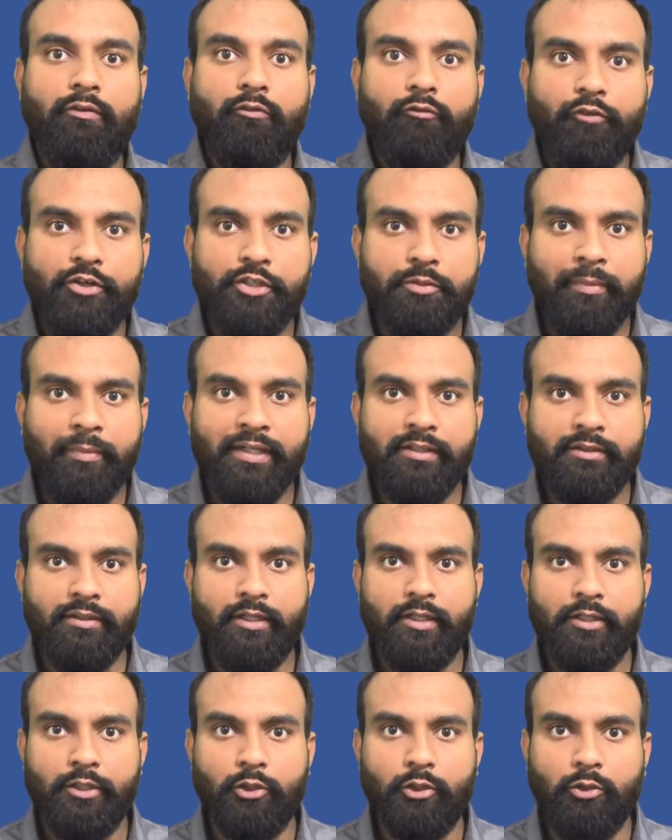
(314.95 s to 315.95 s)
which means
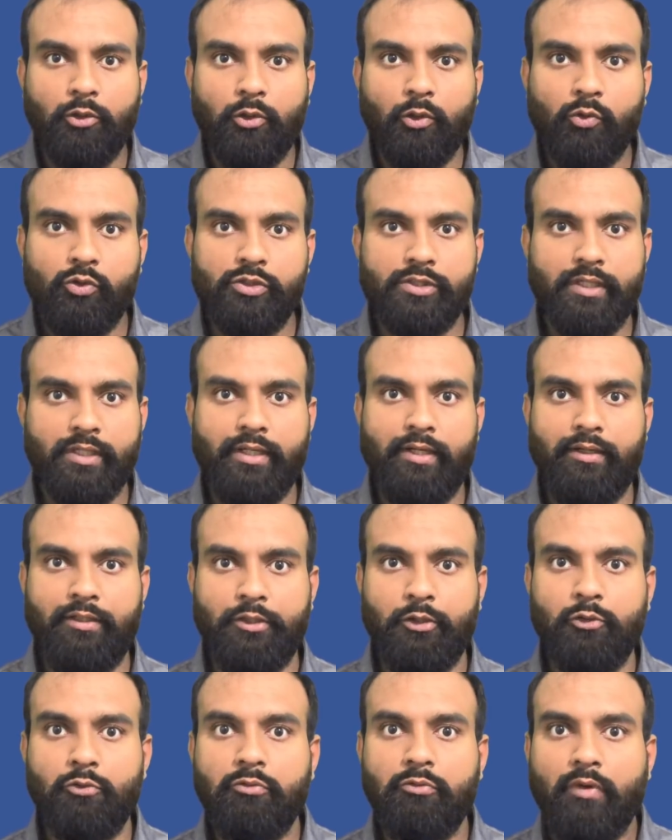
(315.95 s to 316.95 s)
you lost a
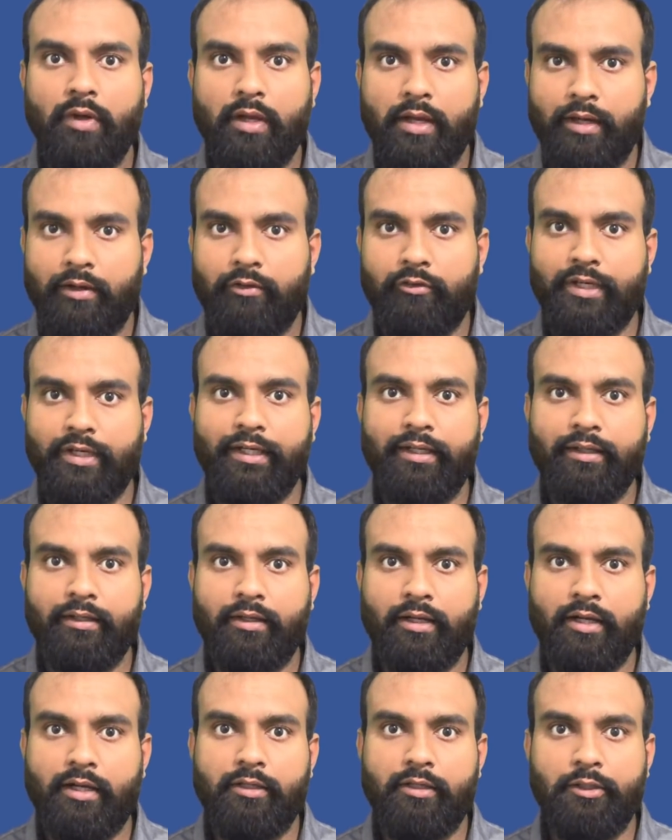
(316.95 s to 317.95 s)
new reader,
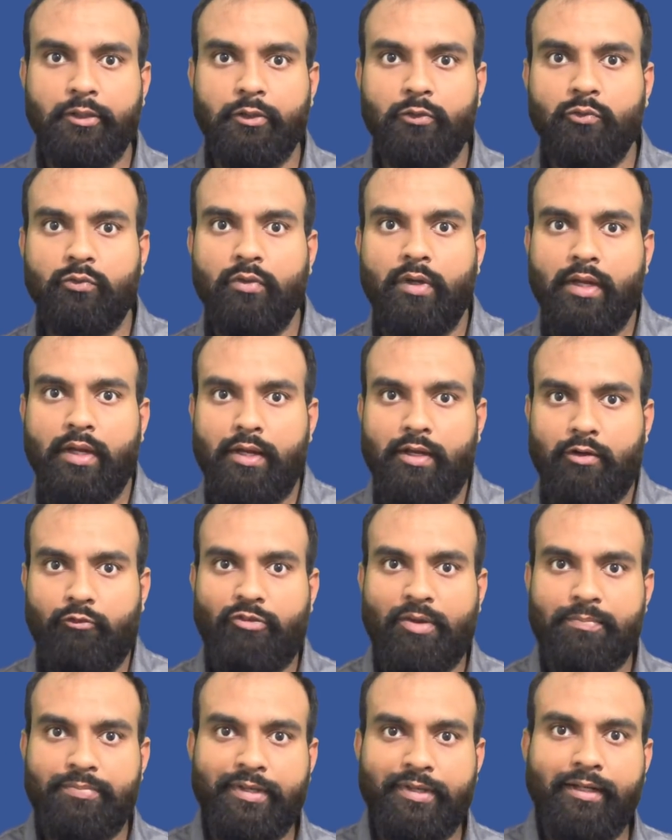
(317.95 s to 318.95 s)
a new
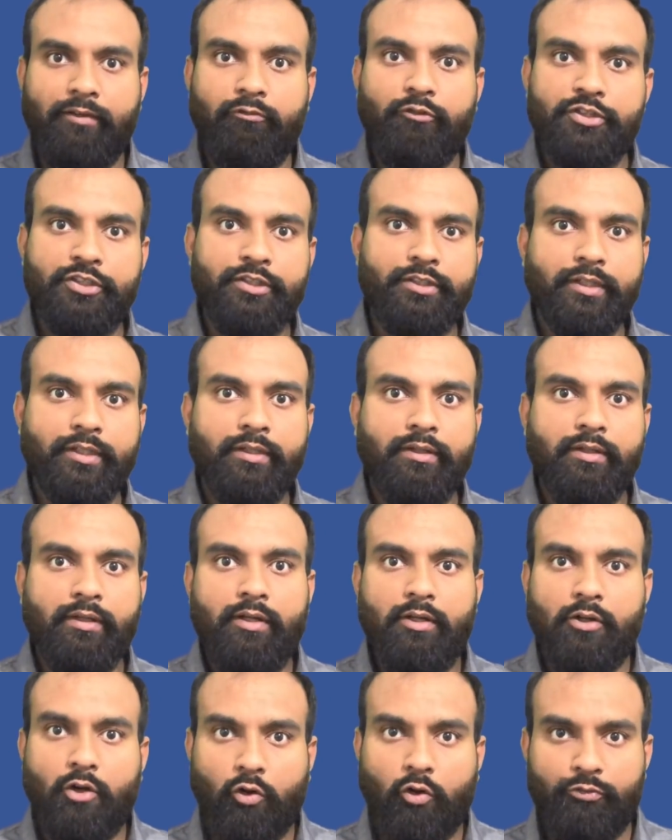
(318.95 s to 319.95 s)
website visitor
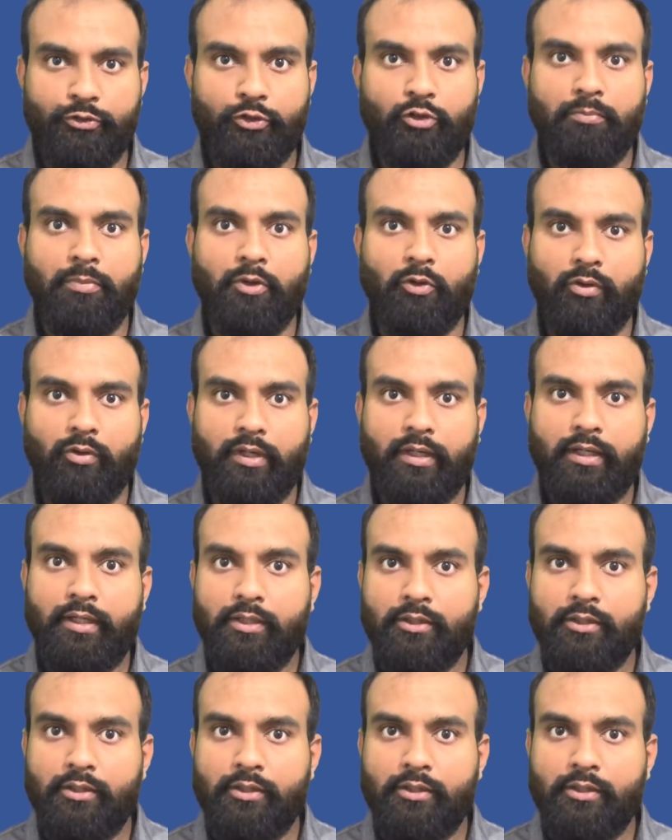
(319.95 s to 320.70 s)
of your blog.